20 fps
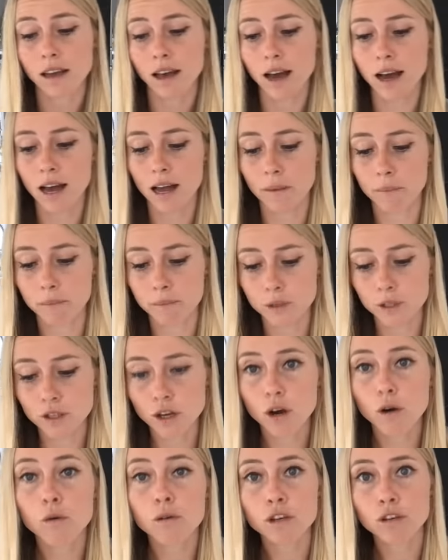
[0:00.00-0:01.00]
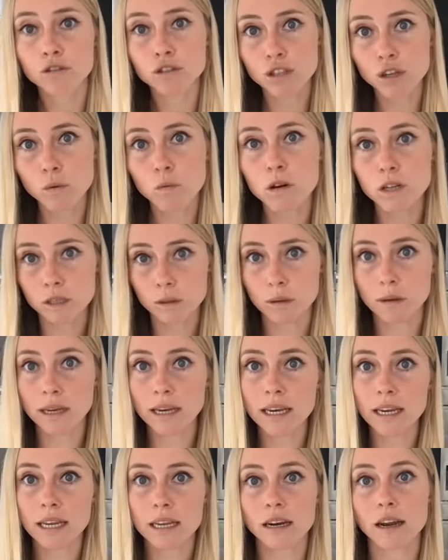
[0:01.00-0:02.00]
Um, so you still want to be
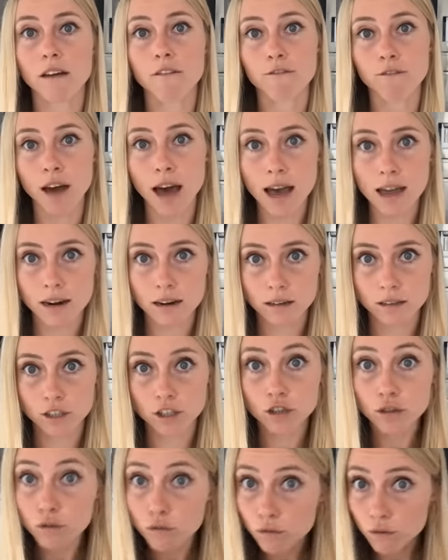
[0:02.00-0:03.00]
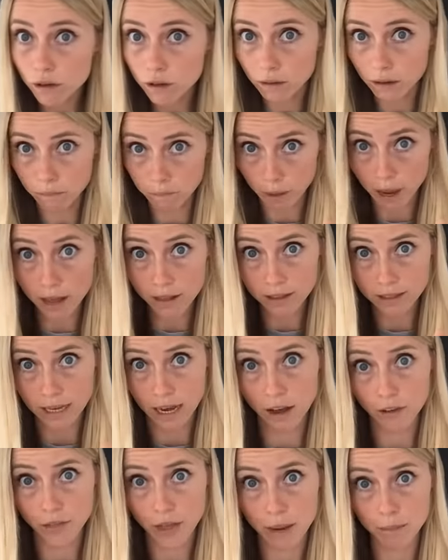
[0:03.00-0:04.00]
eating enough fat to balance
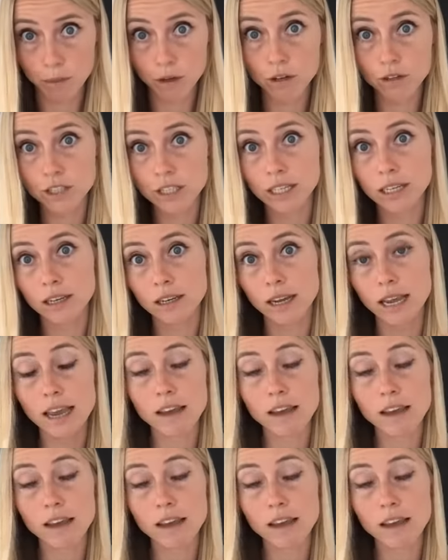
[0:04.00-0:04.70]
out that protein.